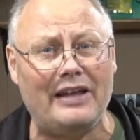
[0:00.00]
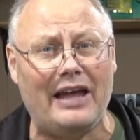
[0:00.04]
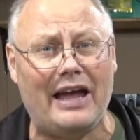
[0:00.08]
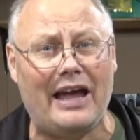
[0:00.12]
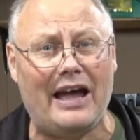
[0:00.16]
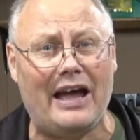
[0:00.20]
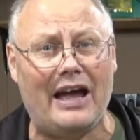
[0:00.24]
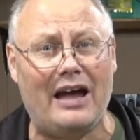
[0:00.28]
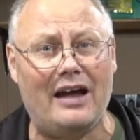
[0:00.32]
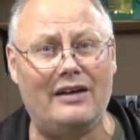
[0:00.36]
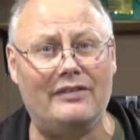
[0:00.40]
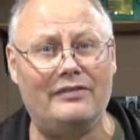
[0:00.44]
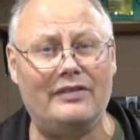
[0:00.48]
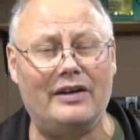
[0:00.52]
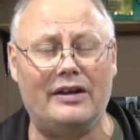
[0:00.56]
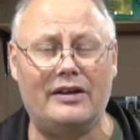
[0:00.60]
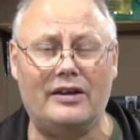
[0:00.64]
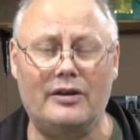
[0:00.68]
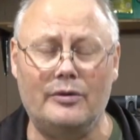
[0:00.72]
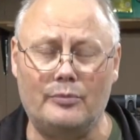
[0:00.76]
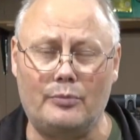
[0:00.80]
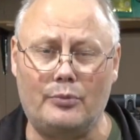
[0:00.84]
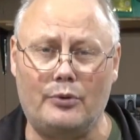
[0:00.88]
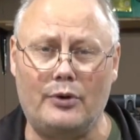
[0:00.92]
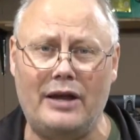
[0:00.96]
to have a
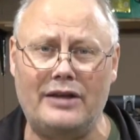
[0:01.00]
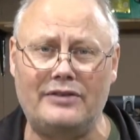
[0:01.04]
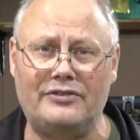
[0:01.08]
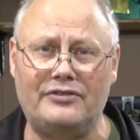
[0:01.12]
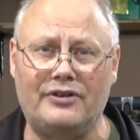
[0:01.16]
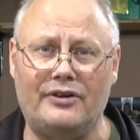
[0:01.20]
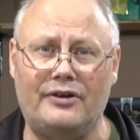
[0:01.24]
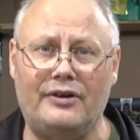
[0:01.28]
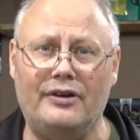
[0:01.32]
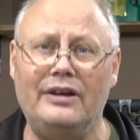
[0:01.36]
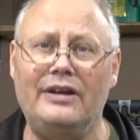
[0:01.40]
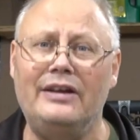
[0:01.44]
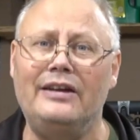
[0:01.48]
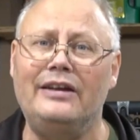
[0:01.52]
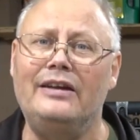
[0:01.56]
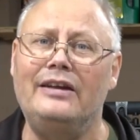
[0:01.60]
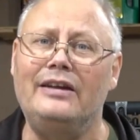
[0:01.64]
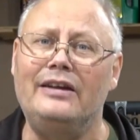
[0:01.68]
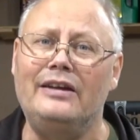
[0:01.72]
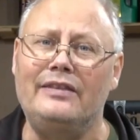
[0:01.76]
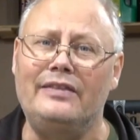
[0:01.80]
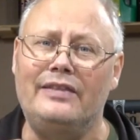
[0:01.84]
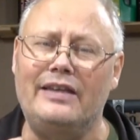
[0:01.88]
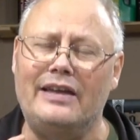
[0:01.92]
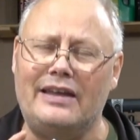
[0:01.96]
compressor
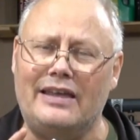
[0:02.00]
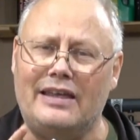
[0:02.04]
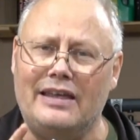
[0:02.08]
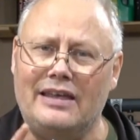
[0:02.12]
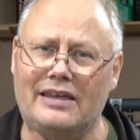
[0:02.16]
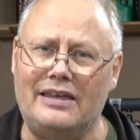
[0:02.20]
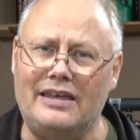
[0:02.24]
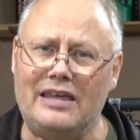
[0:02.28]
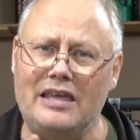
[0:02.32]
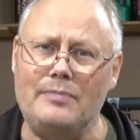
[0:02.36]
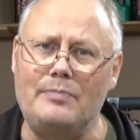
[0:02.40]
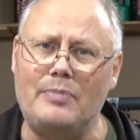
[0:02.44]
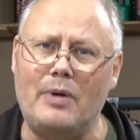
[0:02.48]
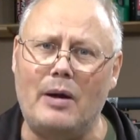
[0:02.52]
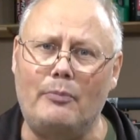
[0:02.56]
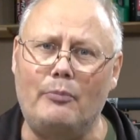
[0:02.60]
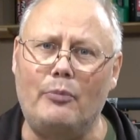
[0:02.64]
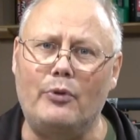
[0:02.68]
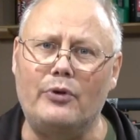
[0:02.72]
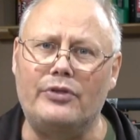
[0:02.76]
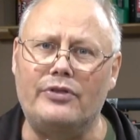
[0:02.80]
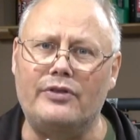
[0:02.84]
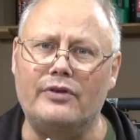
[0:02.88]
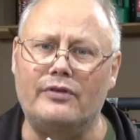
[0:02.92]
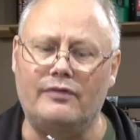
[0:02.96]
that can keep
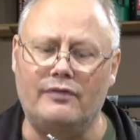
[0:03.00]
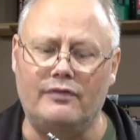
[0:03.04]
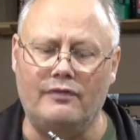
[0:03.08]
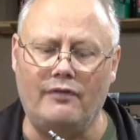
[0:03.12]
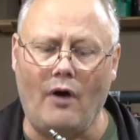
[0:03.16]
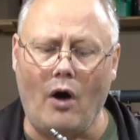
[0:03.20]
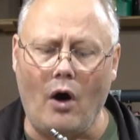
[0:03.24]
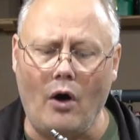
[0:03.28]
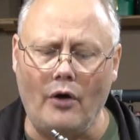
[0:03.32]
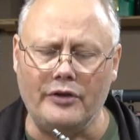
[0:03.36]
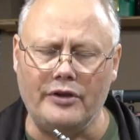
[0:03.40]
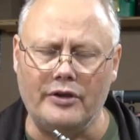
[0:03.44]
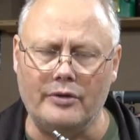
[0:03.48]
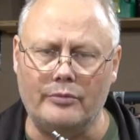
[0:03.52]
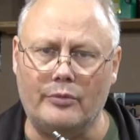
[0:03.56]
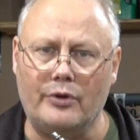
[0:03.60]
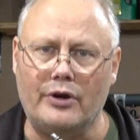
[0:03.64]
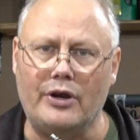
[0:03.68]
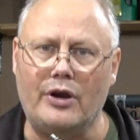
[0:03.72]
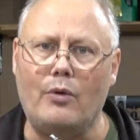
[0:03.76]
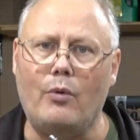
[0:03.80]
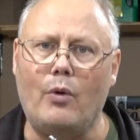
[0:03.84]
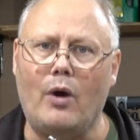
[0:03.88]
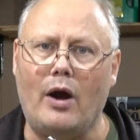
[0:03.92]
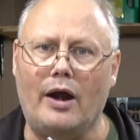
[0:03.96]
up with the volume
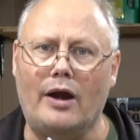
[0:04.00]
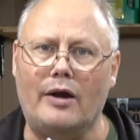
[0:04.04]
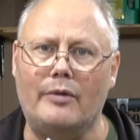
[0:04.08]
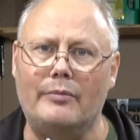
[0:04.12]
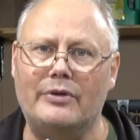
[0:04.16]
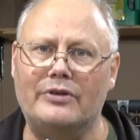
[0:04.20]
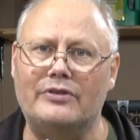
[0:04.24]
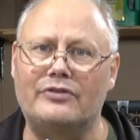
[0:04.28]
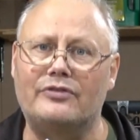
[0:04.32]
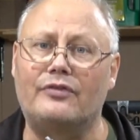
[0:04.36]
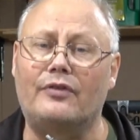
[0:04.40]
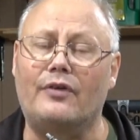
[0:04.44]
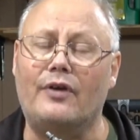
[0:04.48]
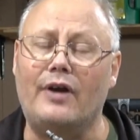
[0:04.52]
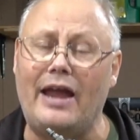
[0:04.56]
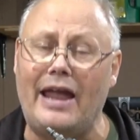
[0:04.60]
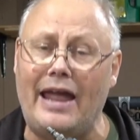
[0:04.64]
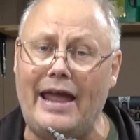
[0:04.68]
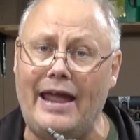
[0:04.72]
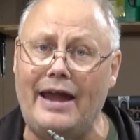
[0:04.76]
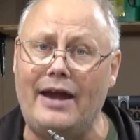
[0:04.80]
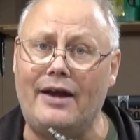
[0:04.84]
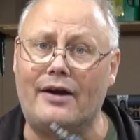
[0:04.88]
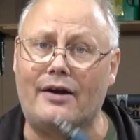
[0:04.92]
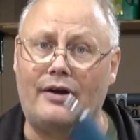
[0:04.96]
requirements for
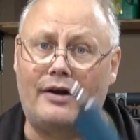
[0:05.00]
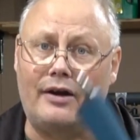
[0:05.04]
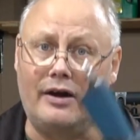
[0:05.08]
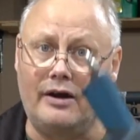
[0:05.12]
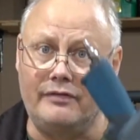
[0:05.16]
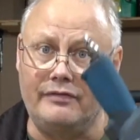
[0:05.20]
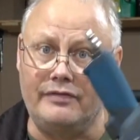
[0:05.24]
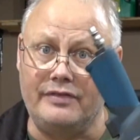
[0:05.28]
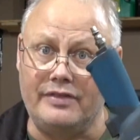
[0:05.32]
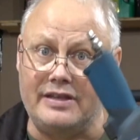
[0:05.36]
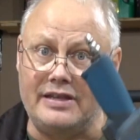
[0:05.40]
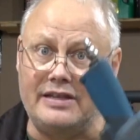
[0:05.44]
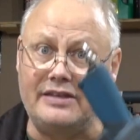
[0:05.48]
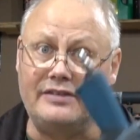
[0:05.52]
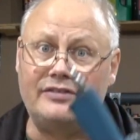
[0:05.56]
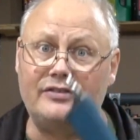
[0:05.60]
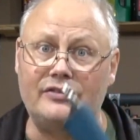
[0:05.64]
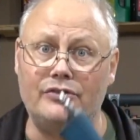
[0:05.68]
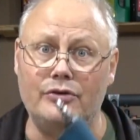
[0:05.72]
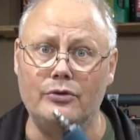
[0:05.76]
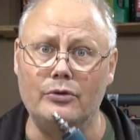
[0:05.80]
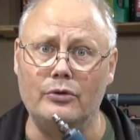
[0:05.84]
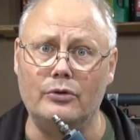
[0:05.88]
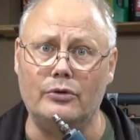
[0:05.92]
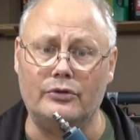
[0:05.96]
air of these
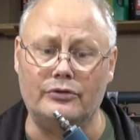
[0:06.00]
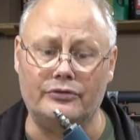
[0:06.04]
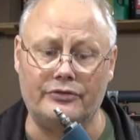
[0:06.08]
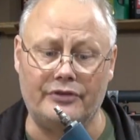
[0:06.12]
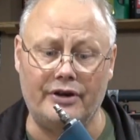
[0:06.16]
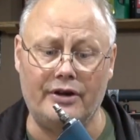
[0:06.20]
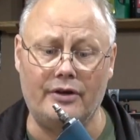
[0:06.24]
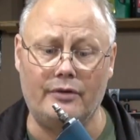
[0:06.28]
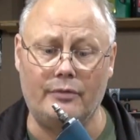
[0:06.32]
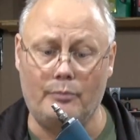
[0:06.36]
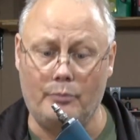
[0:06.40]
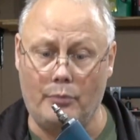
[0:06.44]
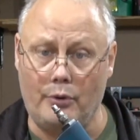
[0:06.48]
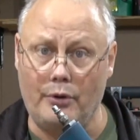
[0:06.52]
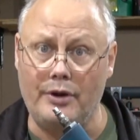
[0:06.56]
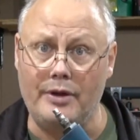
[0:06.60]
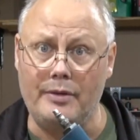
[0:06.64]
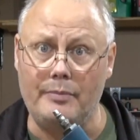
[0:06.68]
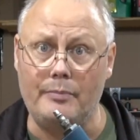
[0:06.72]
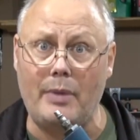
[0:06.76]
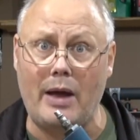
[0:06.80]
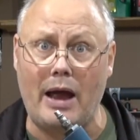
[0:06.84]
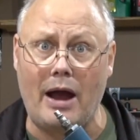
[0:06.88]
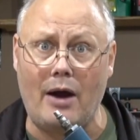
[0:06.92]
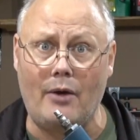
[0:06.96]
tools. They're
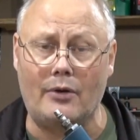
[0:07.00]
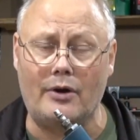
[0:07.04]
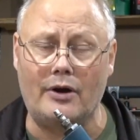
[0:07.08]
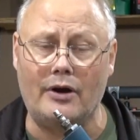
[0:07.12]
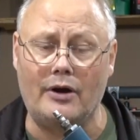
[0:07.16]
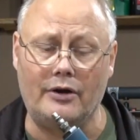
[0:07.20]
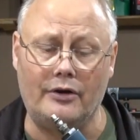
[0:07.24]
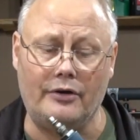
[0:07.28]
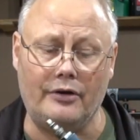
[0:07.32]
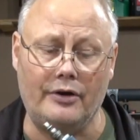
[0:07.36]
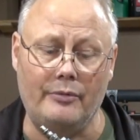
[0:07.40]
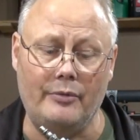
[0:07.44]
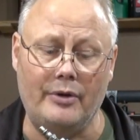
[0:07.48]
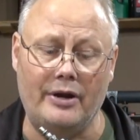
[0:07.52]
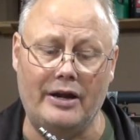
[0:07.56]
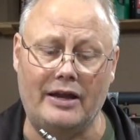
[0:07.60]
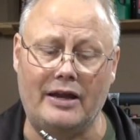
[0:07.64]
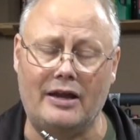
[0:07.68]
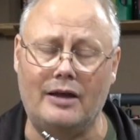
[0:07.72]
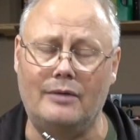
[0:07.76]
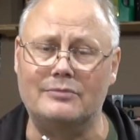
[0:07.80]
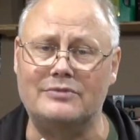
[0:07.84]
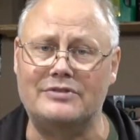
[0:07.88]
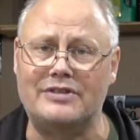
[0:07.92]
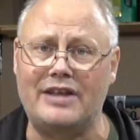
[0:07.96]
pretty power-hungry when
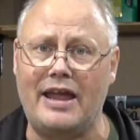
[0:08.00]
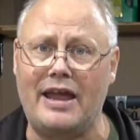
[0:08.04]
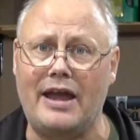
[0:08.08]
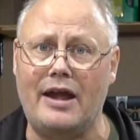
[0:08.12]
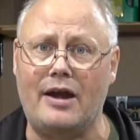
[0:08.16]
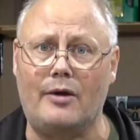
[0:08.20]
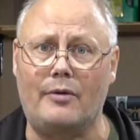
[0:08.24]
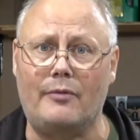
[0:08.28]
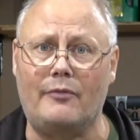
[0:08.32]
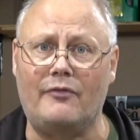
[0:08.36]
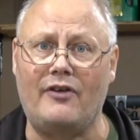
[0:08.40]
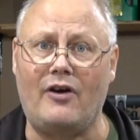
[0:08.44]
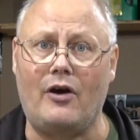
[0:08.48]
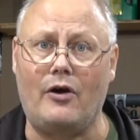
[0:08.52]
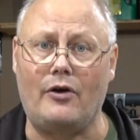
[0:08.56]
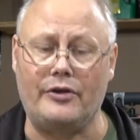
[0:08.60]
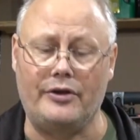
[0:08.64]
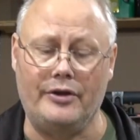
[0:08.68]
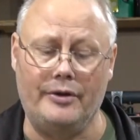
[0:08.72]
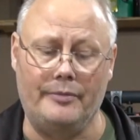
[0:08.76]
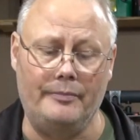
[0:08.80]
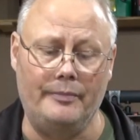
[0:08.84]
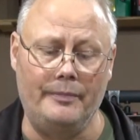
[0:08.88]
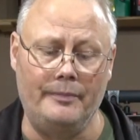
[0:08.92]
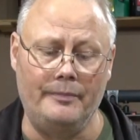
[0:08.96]
it comes to air
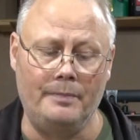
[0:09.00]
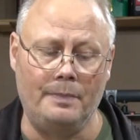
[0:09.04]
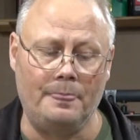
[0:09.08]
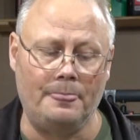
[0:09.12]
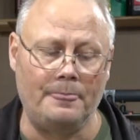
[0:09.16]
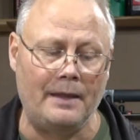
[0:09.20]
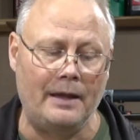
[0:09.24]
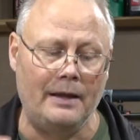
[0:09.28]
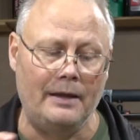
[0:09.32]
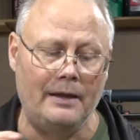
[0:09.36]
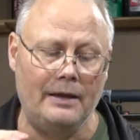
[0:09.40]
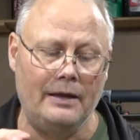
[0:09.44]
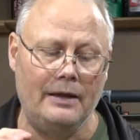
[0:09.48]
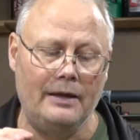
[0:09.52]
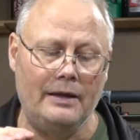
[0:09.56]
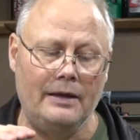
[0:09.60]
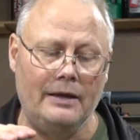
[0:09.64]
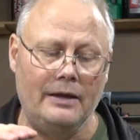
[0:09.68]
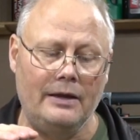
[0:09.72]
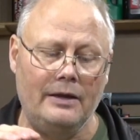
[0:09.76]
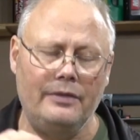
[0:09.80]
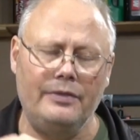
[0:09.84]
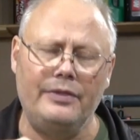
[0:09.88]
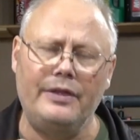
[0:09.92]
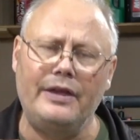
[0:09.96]
volume.
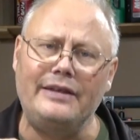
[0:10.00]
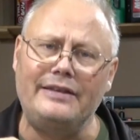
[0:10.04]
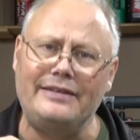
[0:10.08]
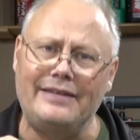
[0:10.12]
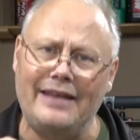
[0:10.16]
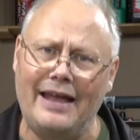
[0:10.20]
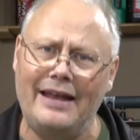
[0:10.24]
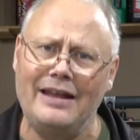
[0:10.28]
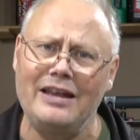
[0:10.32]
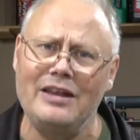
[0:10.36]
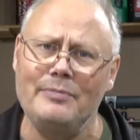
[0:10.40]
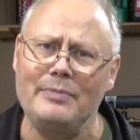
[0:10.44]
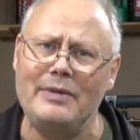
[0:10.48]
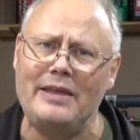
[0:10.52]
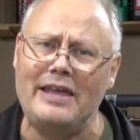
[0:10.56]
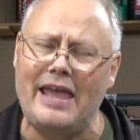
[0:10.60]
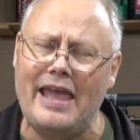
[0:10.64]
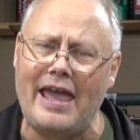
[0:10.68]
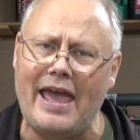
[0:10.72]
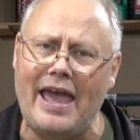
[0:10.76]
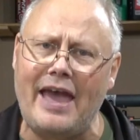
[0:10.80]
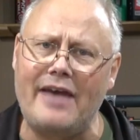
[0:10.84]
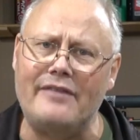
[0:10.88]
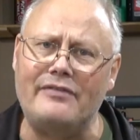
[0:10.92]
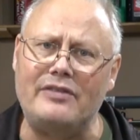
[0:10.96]
They tend to be
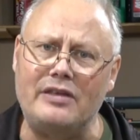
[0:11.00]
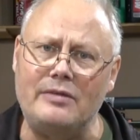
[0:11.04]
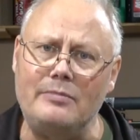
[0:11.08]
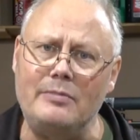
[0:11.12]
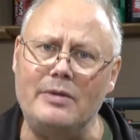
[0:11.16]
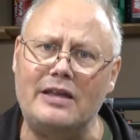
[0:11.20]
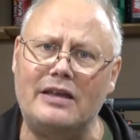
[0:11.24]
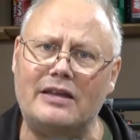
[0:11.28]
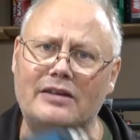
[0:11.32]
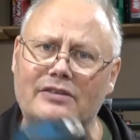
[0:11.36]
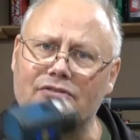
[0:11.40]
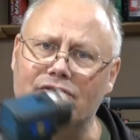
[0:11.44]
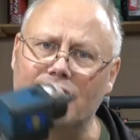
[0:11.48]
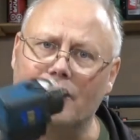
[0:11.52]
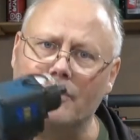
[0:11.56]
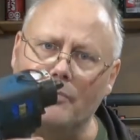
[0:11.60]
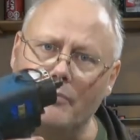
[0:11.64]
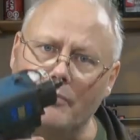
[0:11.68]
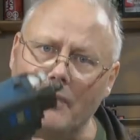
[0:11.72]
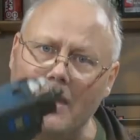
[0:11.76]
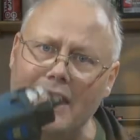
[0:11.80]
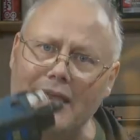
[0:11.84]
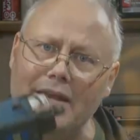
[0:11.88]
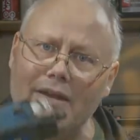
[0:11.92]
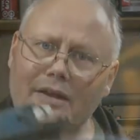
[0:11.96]
heavy because they're
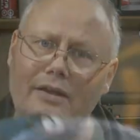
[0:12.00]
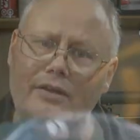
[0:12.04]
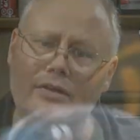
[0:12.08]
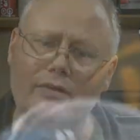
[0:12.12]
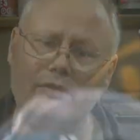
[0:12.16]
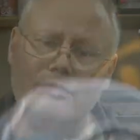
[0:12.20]
made out